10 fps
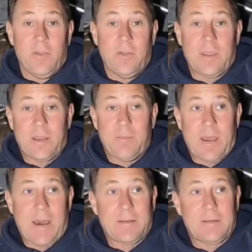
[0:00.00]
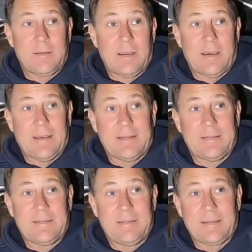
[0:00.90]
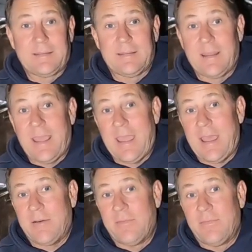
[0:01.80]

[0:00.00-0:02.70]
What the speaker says: you get about 6.5